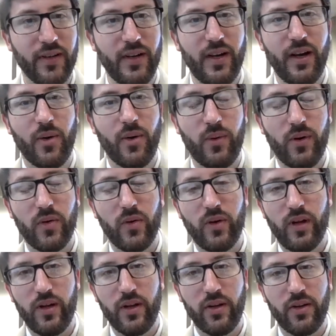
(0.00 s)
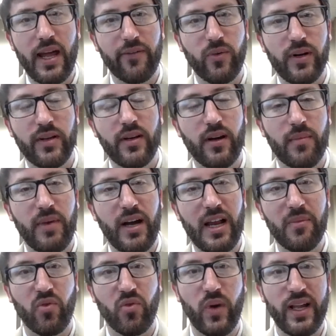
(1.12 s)
Well, good day, everyone. My
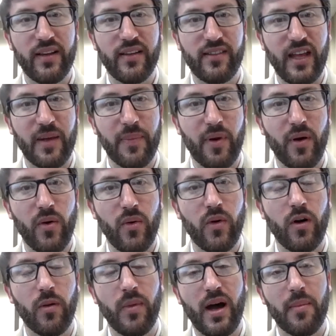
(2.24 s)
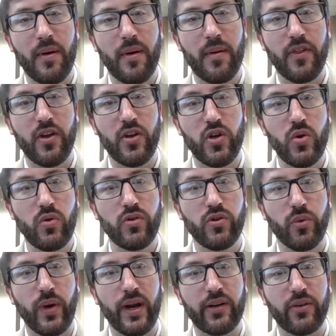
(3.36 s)
name is Rhett Sapo. I'm the new
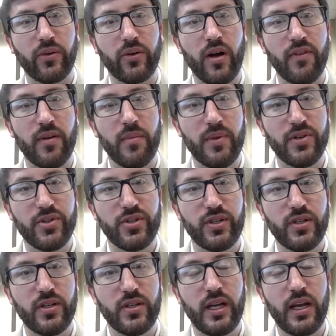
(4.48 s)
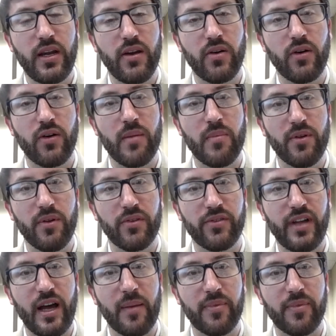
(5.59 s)
director of admission here at
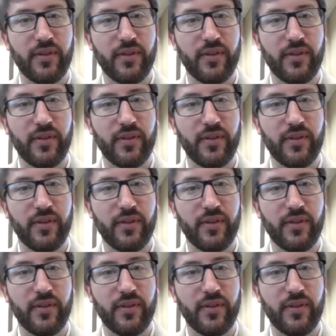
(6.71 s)
Millsaps.